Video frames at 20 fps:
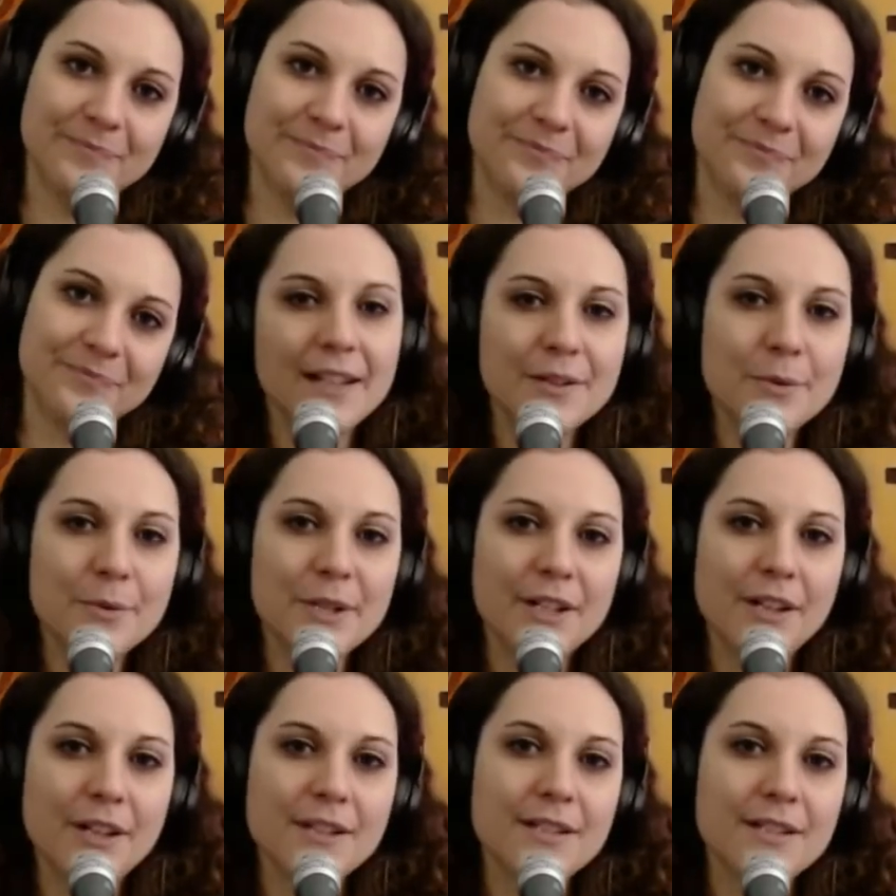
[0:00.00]
In other
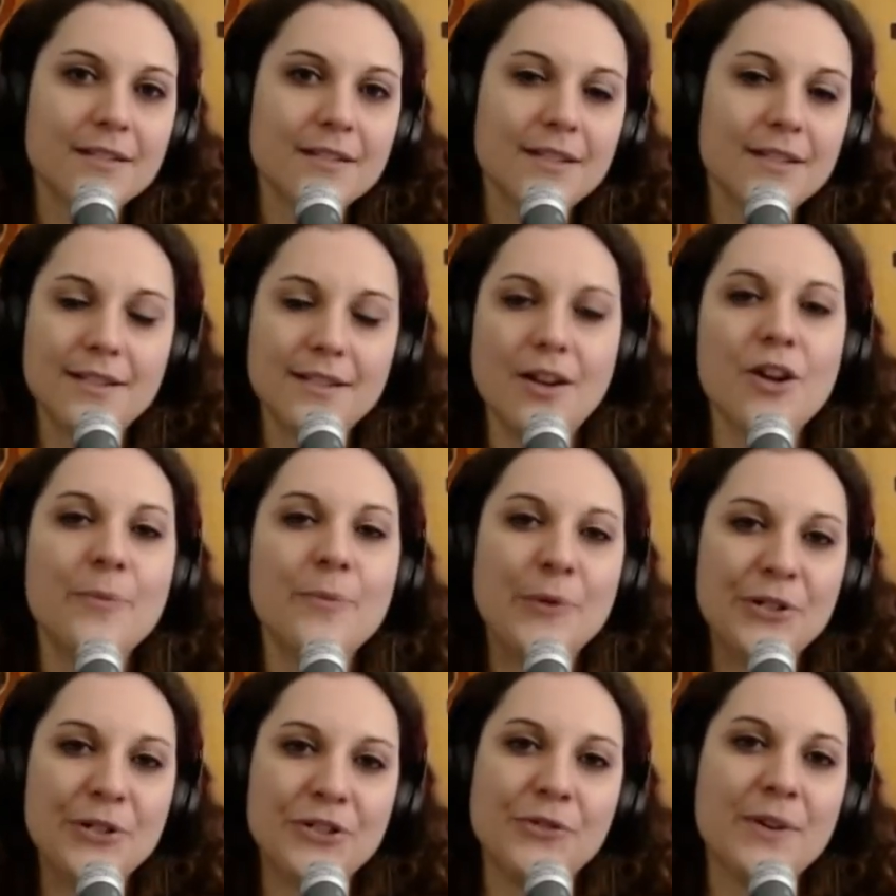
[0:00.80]
words, the song
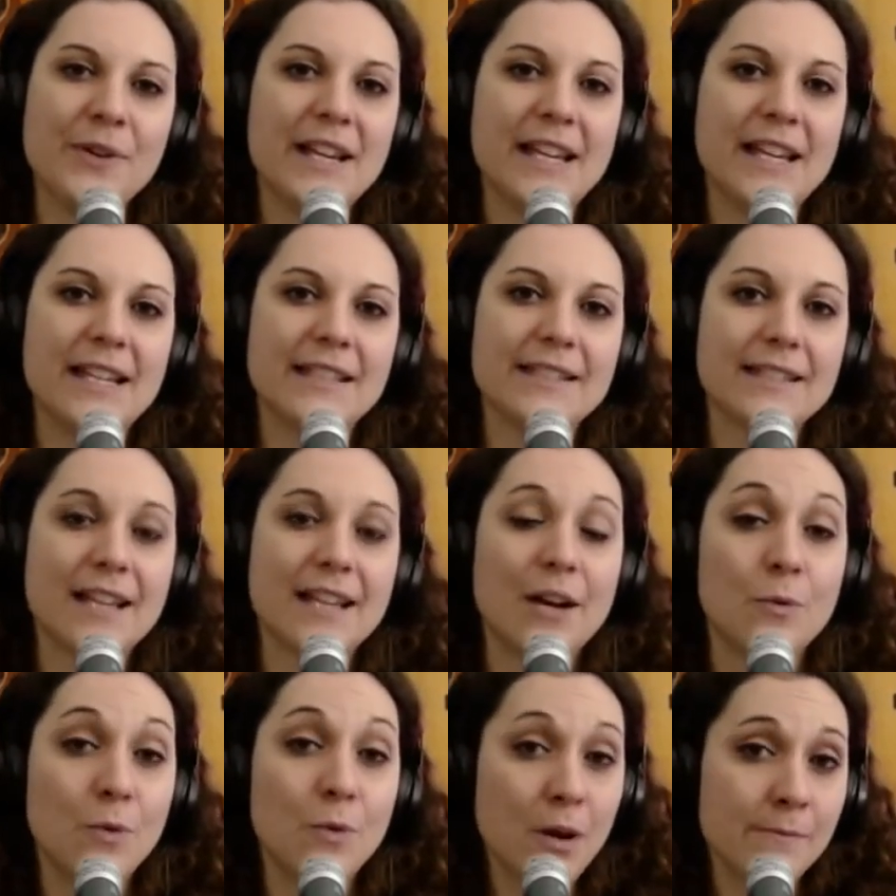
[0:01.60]
portrays
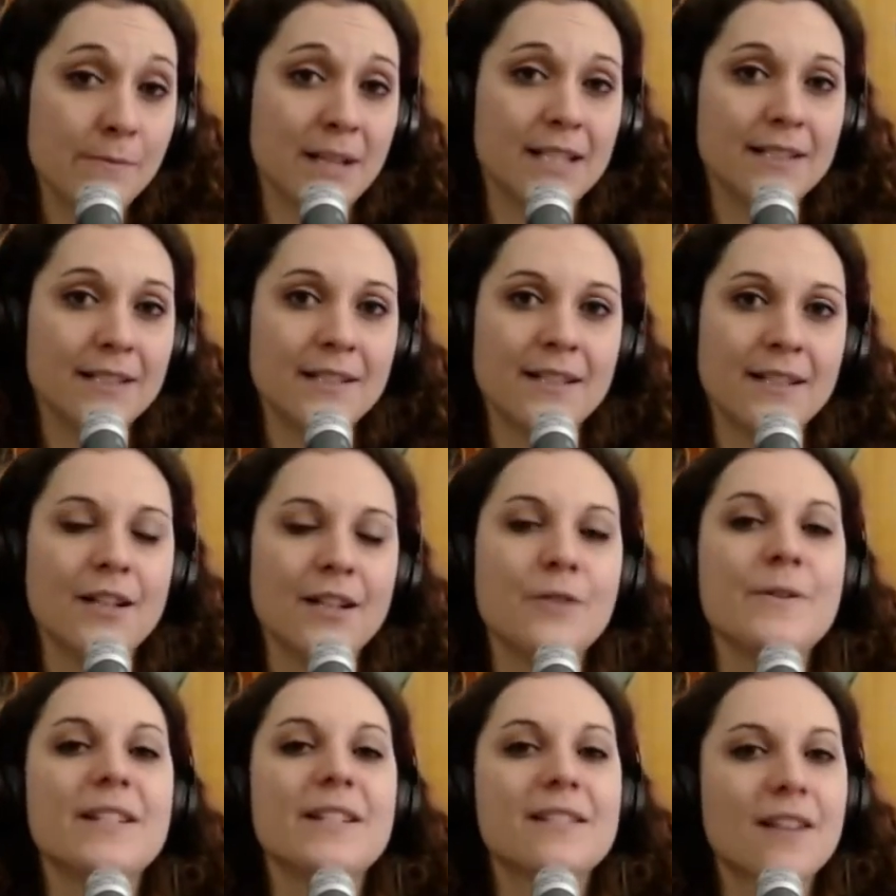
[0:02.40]
a woman
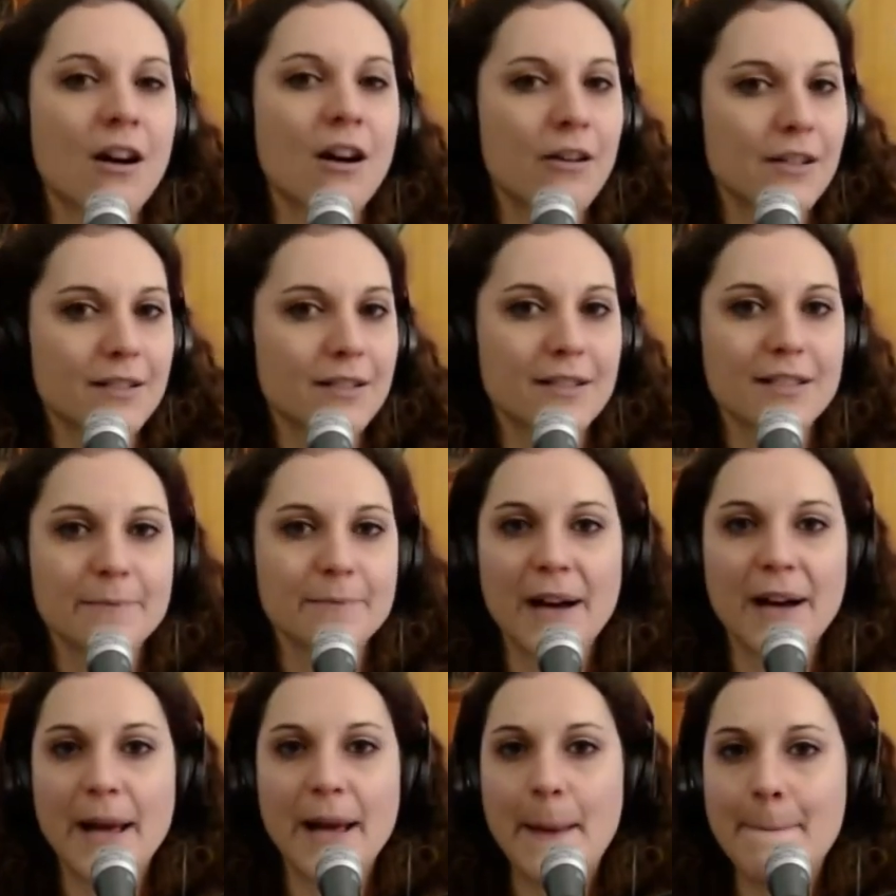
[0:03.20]
who is courted
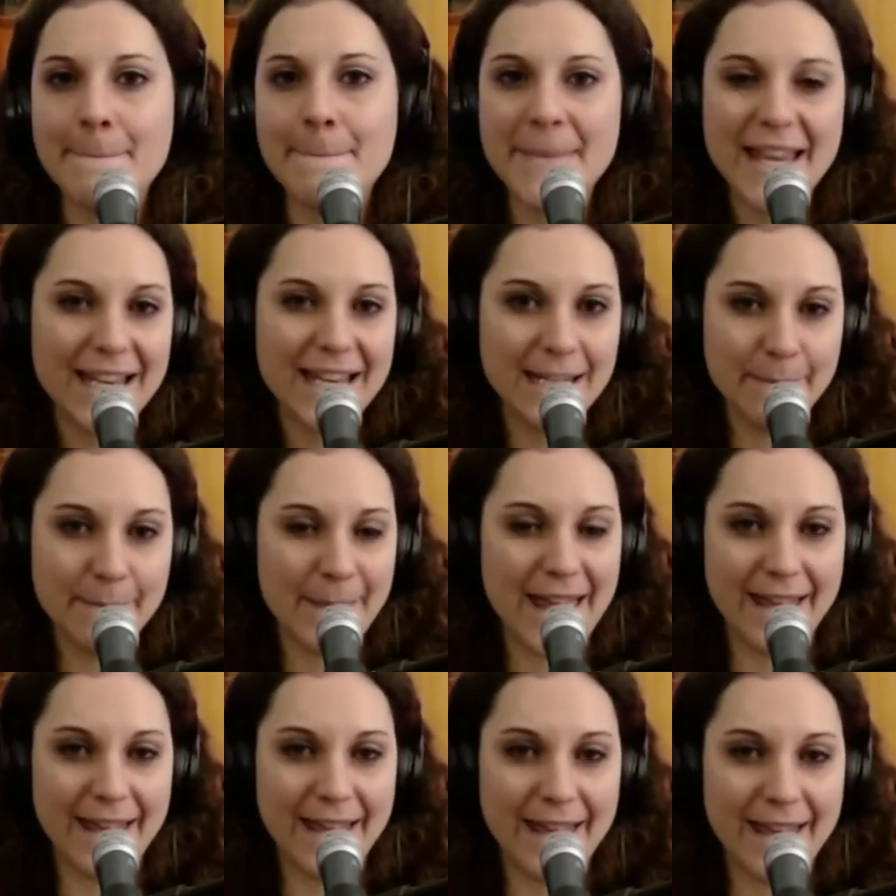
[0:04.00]
by many
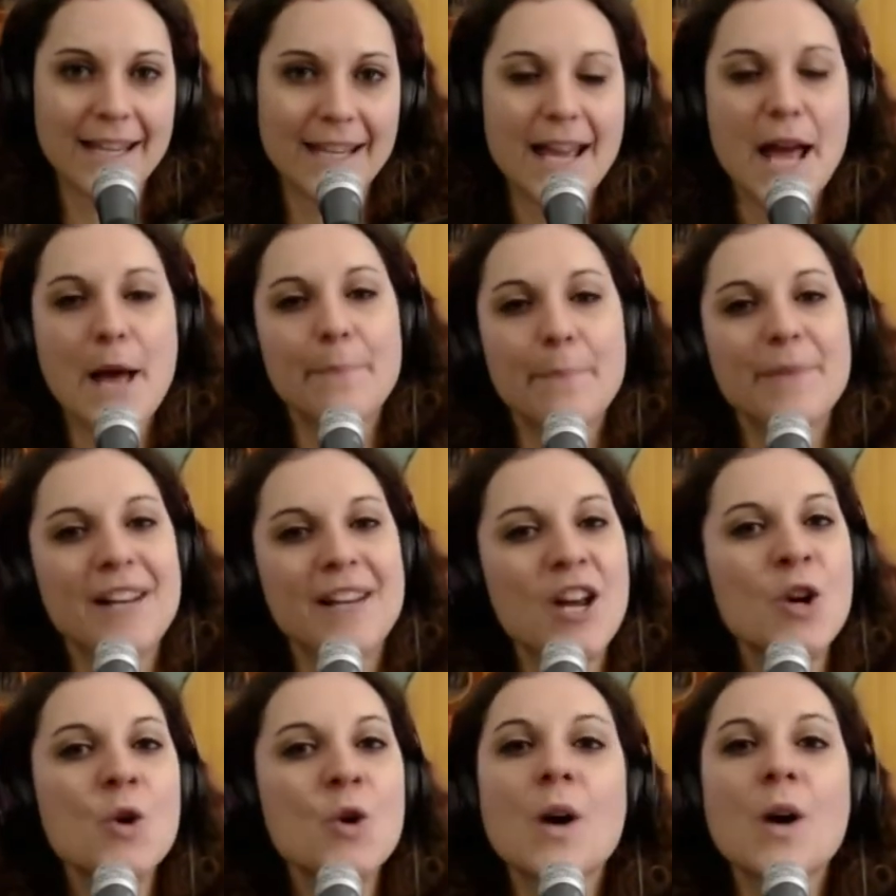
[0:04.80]
men,
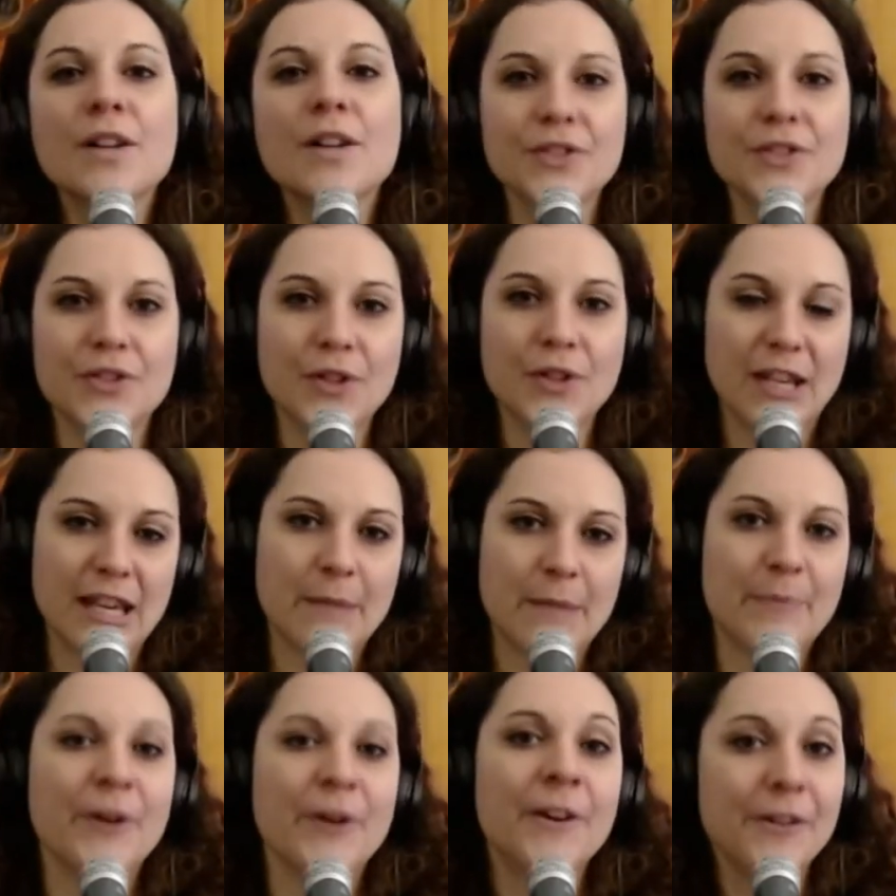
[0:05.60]
but who wants to
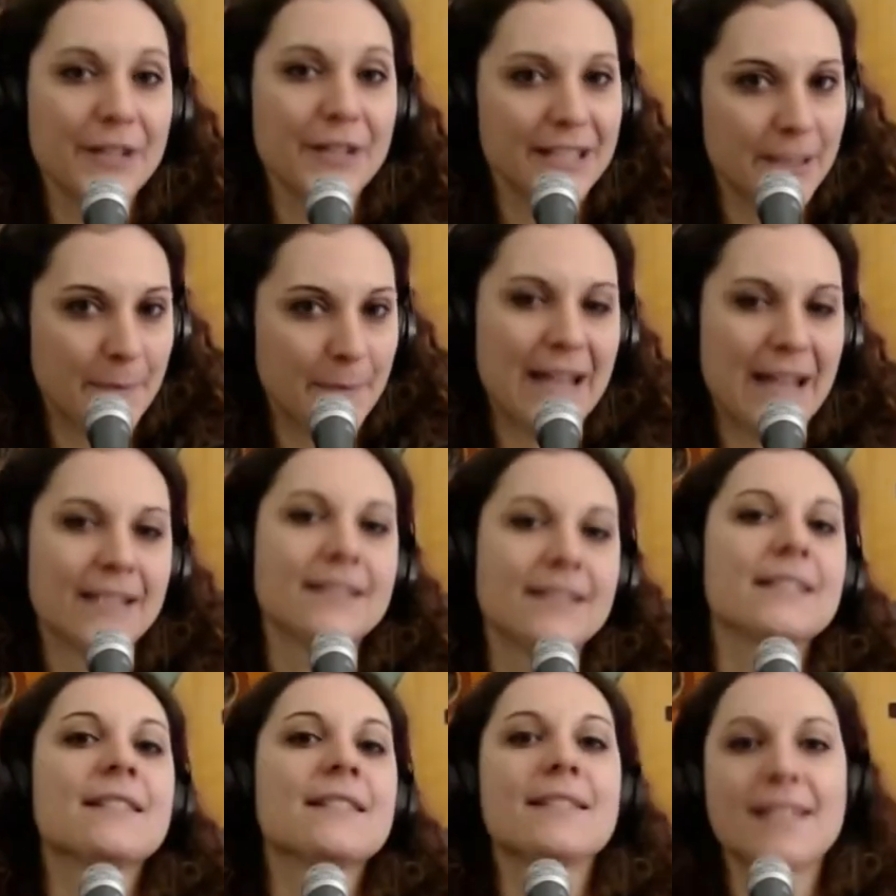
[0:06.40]
keep her
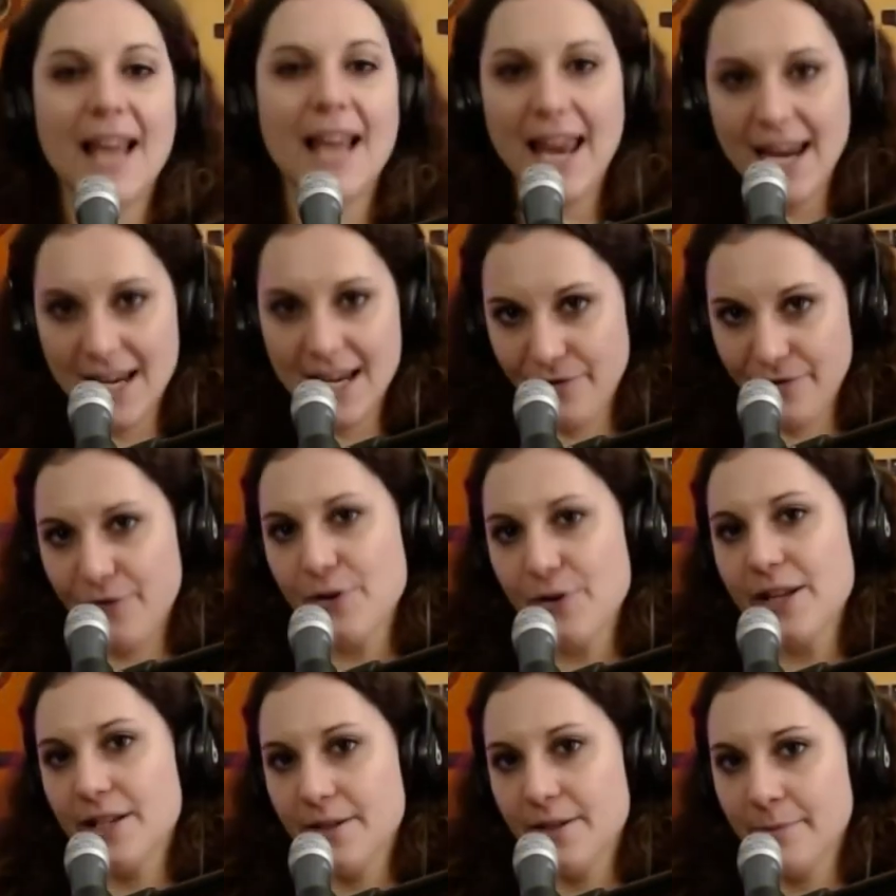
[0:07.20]
independence and
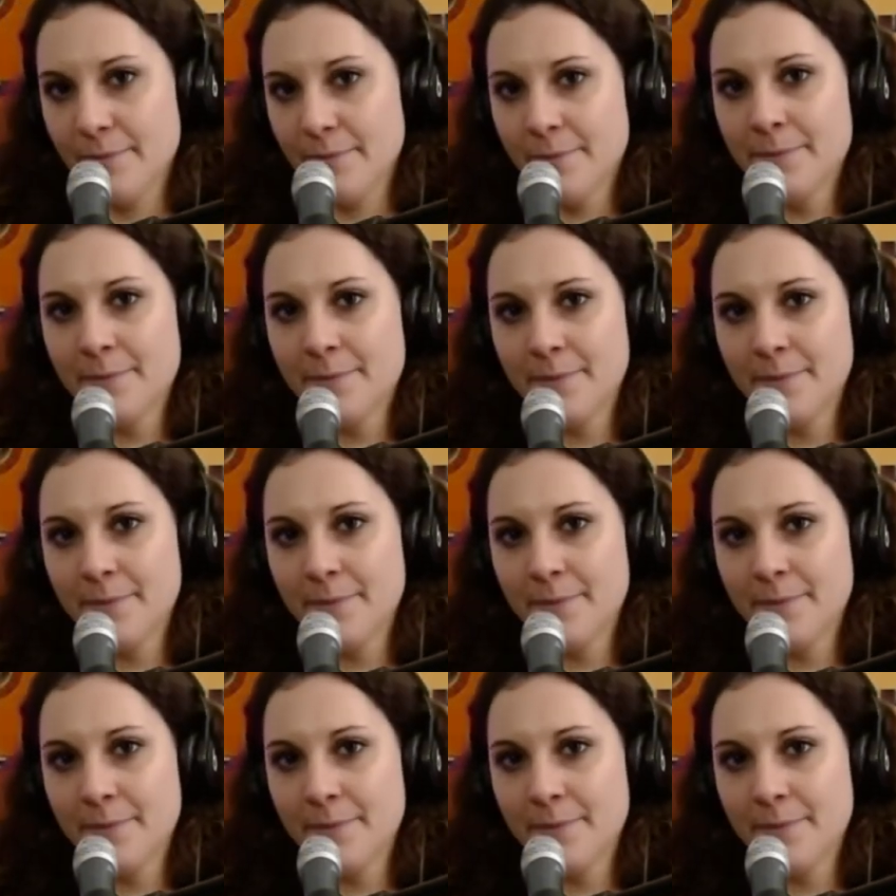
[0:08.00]
freedom.